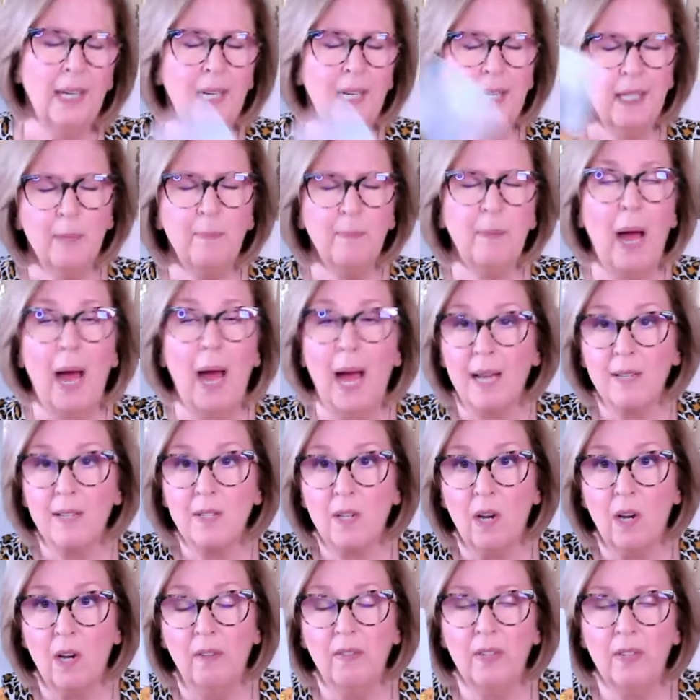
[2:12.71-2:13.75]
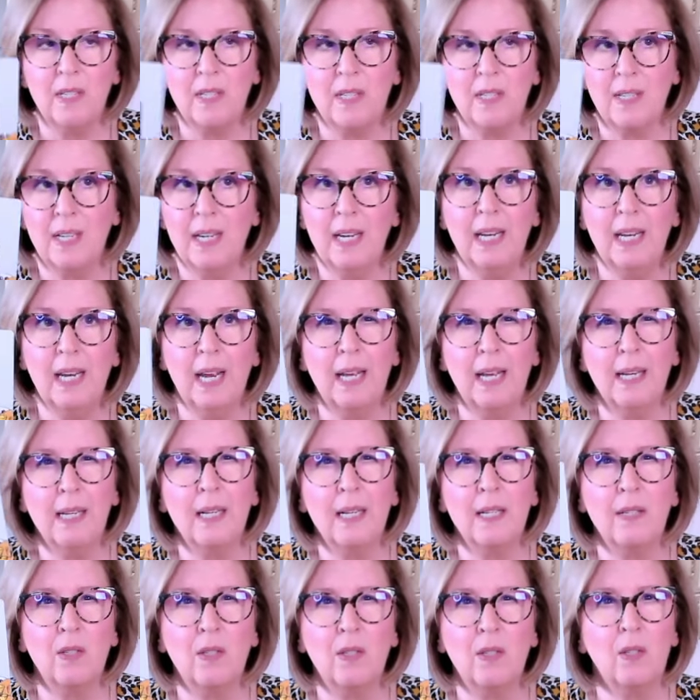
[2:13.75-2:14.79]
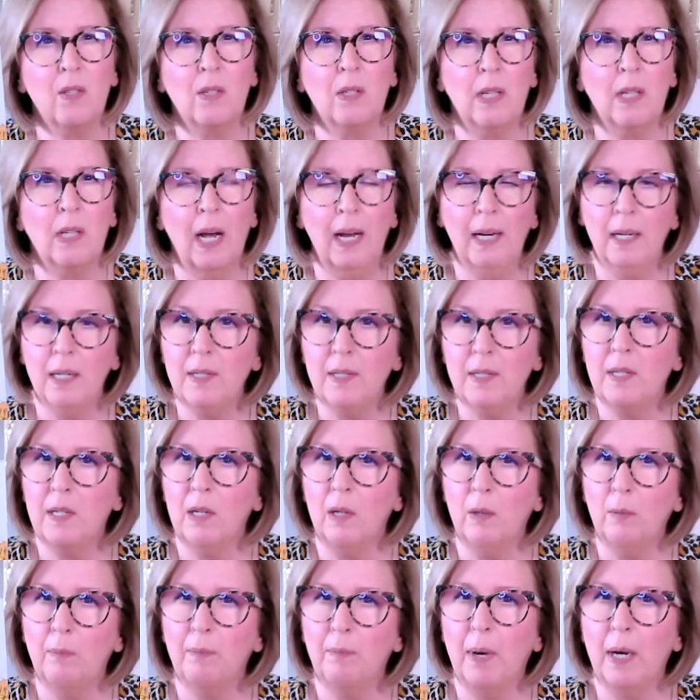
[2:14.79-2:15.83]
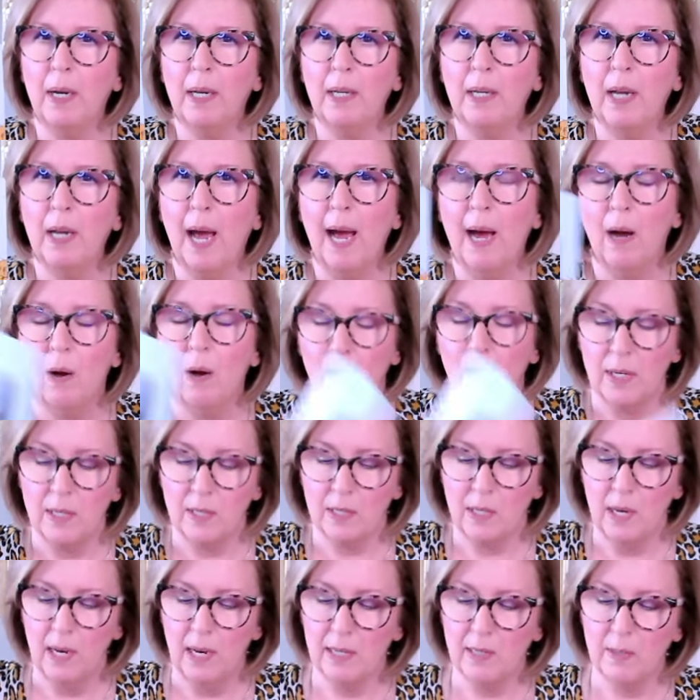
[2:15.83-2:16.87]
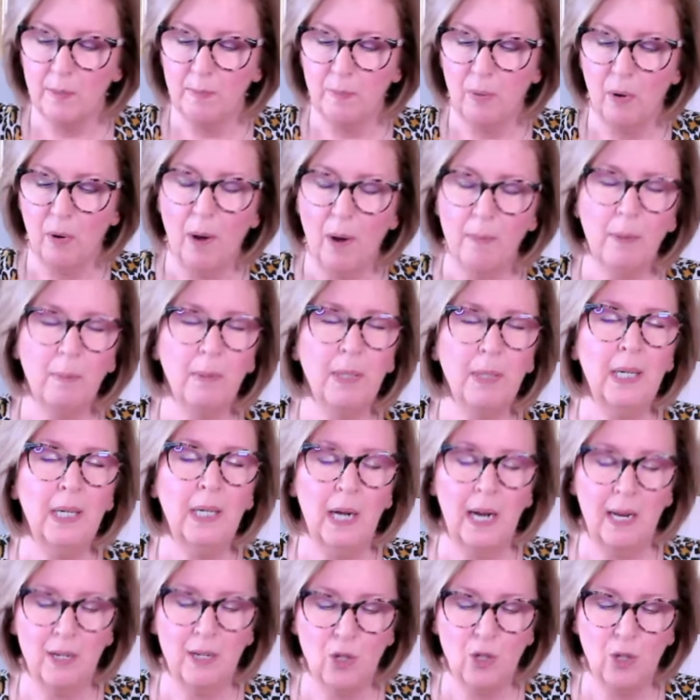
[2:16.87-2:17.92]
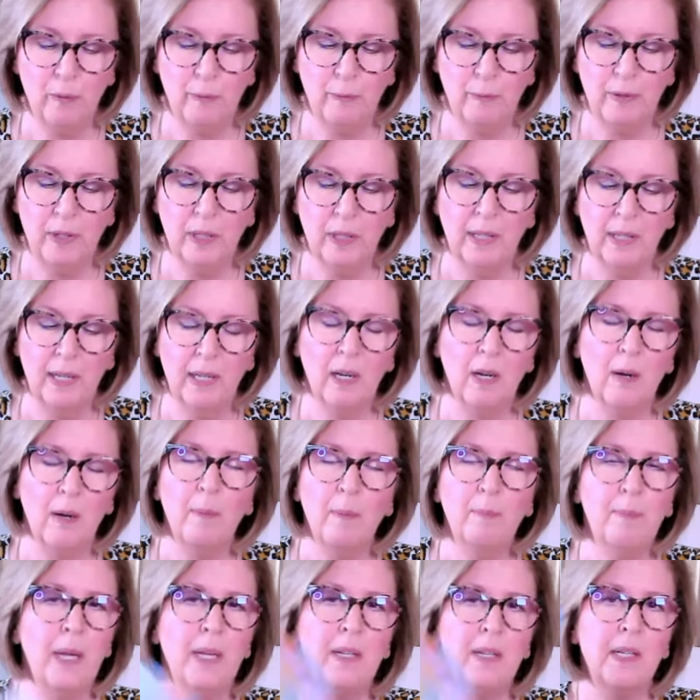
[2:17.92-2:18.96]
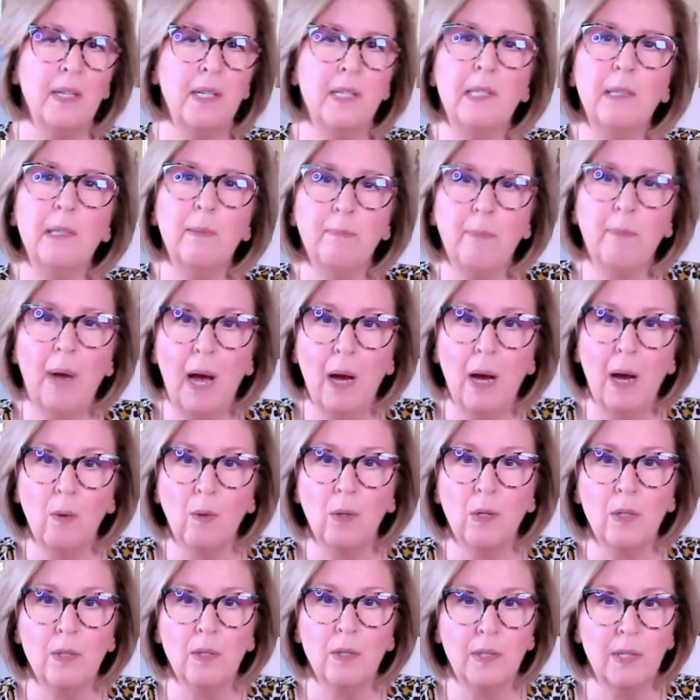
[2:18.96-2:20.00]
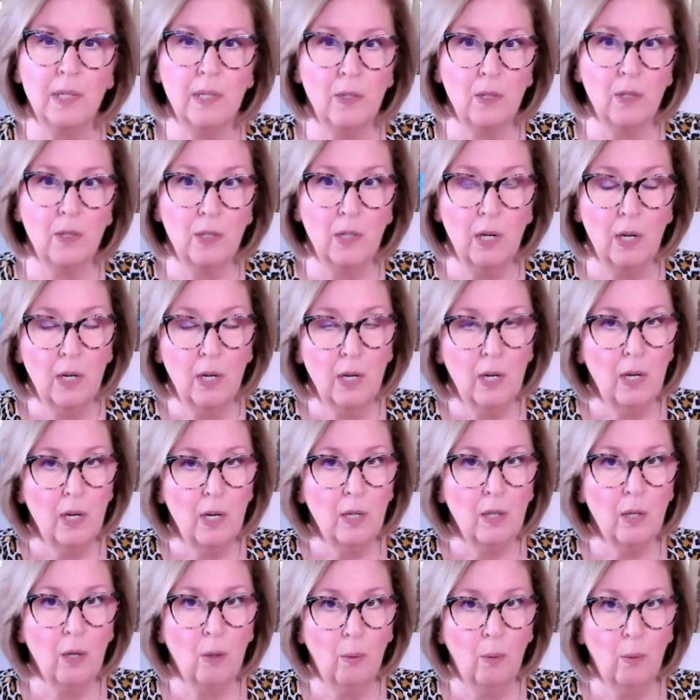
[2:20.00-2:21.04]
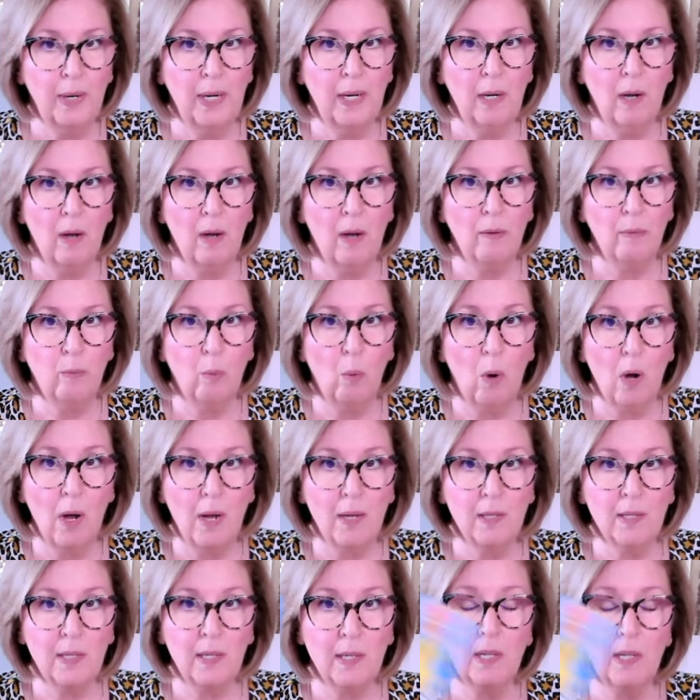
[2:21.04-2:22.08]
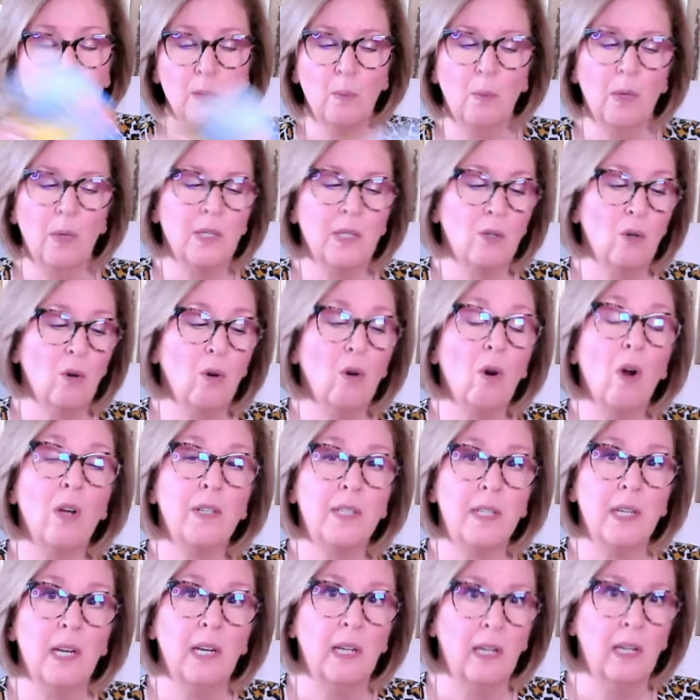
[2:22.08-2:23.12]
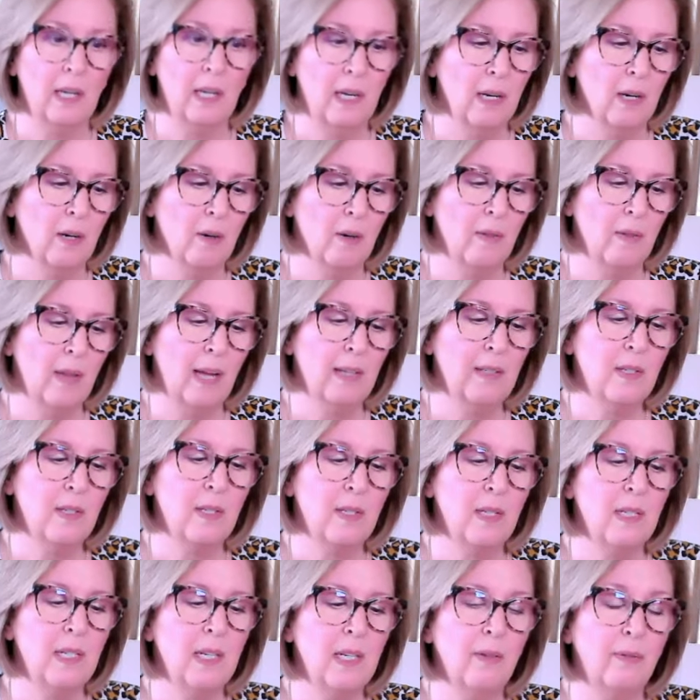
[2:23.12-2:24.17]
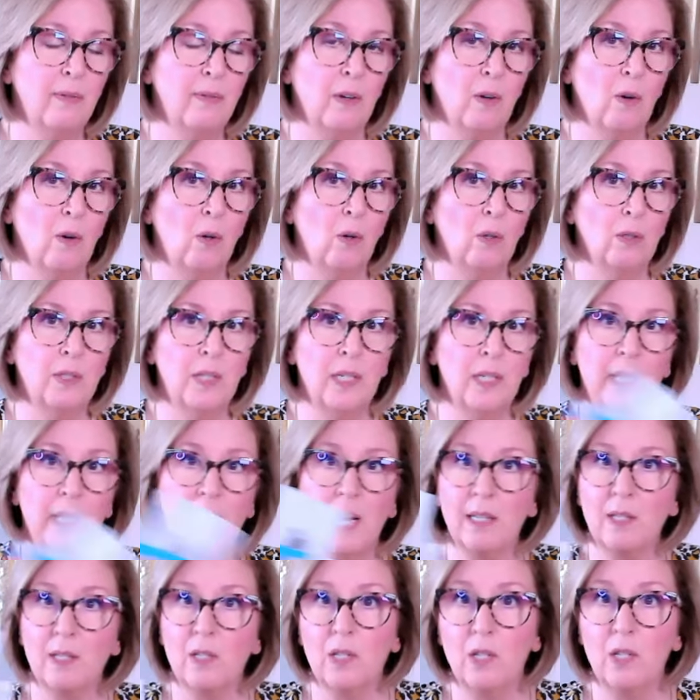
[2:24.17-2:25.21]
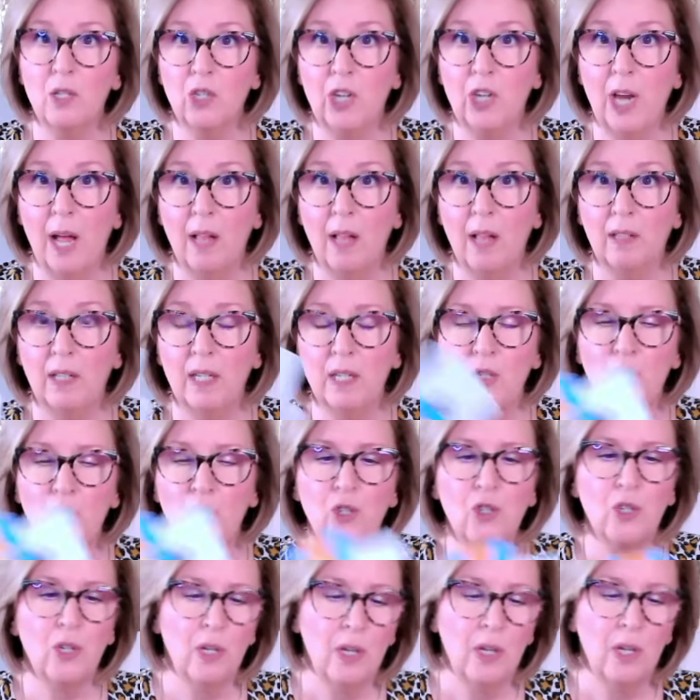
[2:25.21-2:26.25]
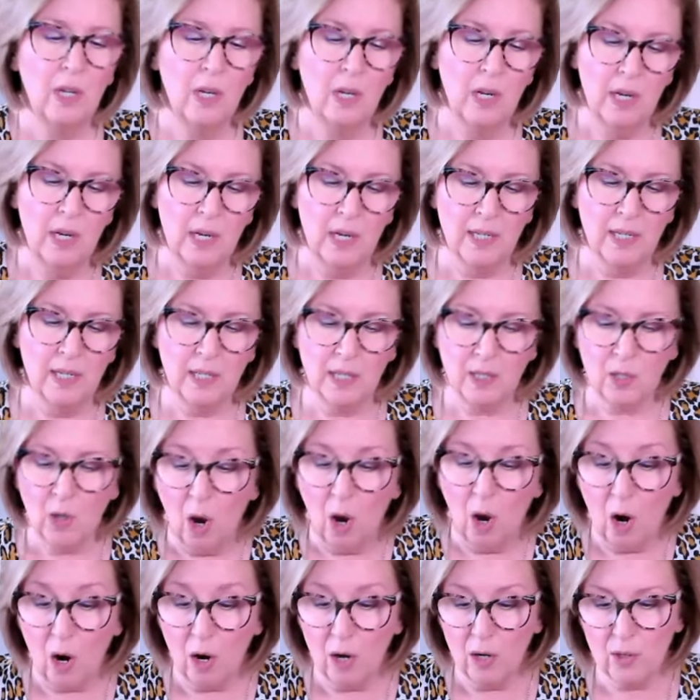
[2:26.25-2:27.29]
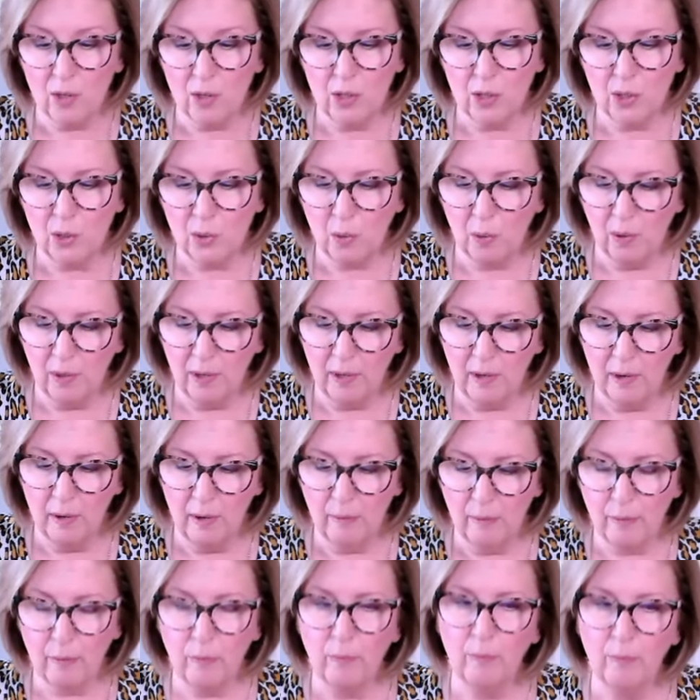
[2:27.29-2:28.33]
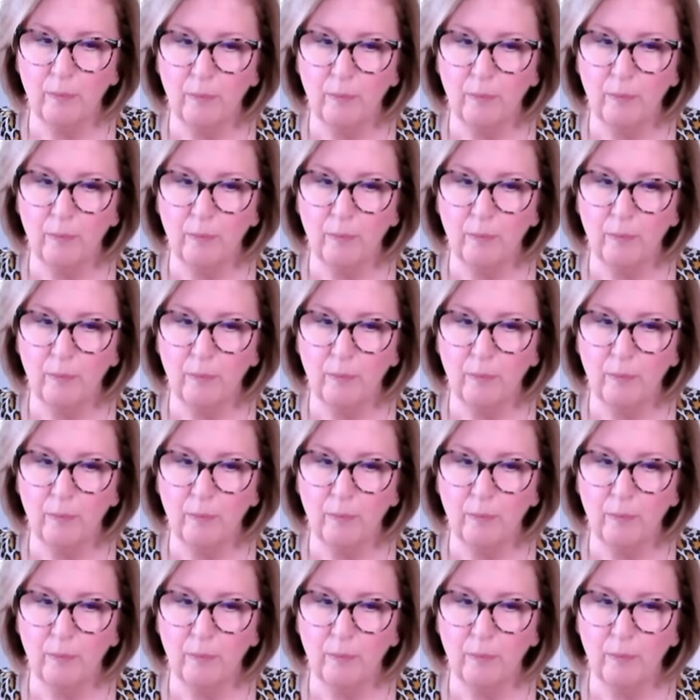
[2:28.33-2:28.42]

in the past, obviously, and it's kind of still bugging you out. It's, it's probably got you feeling a bit disempowered since the Queen of Wands is what's crossing here. That's the difficulty. That's the challenge. Is it's hard to sort of